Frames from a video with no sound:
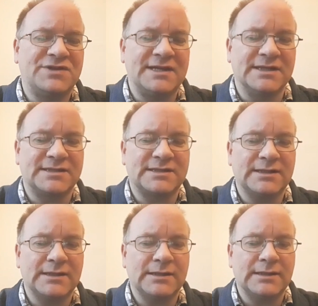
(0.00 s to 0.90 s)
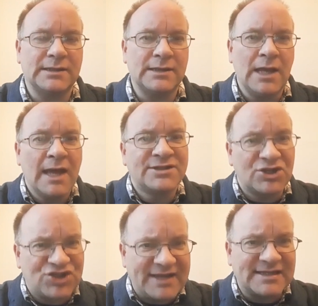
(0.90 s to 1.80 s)
Jesus.
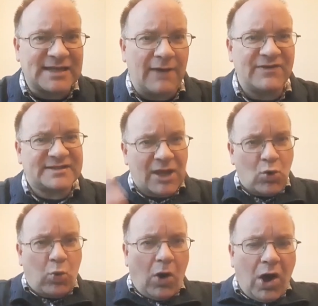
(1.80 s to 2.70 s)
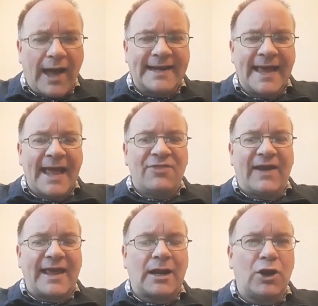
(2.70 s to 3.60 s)
So Jesus' love is so wide
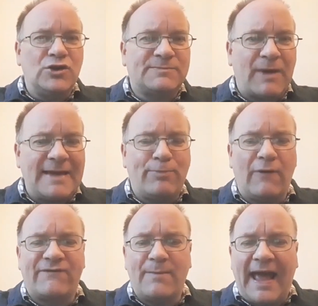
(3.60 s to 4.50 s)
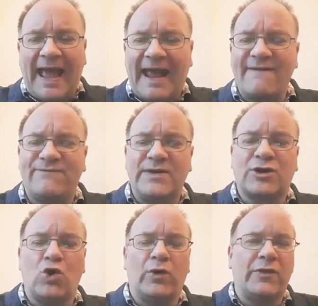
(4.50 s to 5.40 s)
that it includes people from every
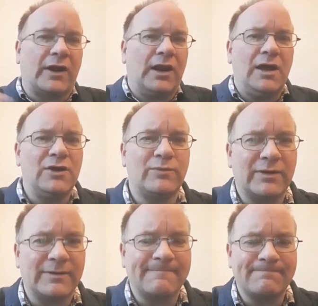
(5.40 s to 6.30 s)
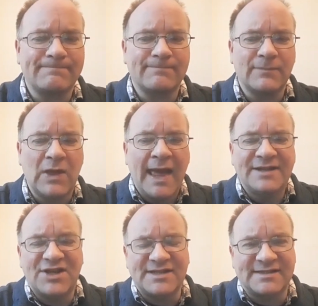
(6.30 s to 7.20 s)
corner of the globe.
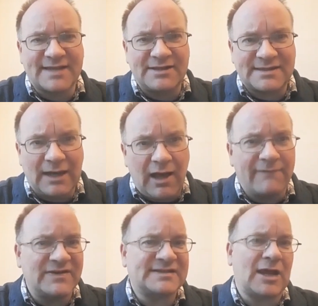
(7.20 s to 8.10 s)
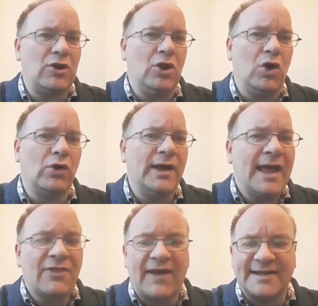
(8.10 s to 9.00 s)
Jesus' love is so long
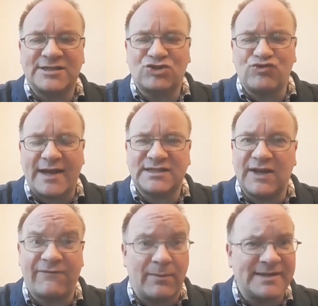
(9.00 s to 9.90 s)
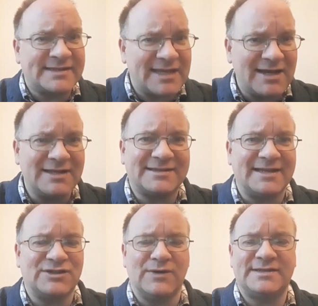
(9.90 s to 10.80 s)
that it stretches from
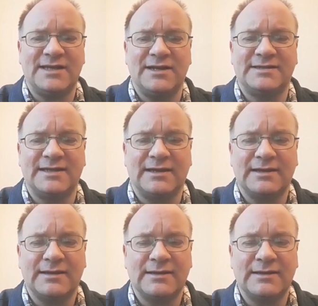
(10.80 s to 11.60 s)
eternity to eternity.